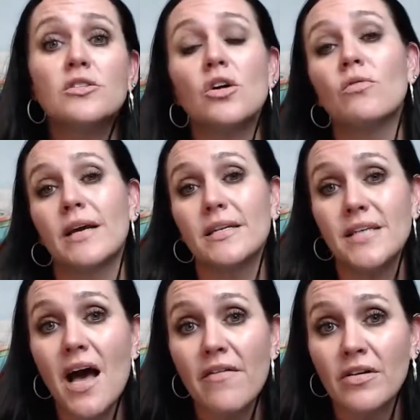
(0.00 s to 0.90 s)
don't get
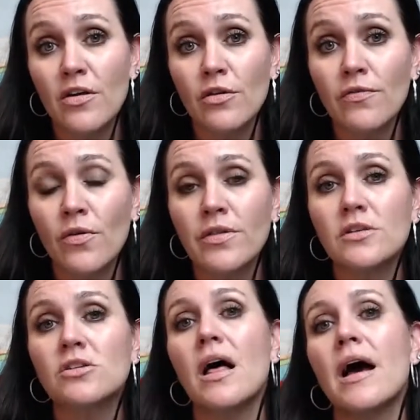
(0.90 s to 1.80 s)
to have another 4th
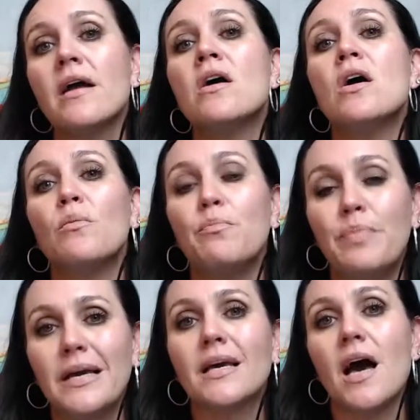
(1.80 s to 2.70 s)
of July
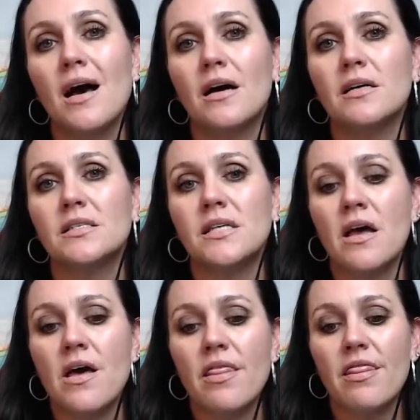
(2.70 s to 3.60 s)
because
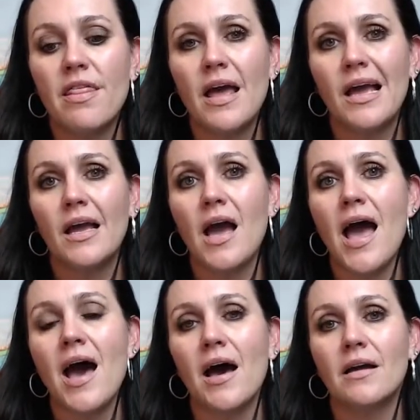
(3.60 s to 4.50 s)
they
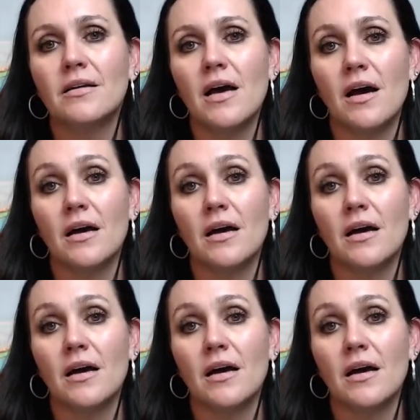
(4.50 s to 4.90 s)
had,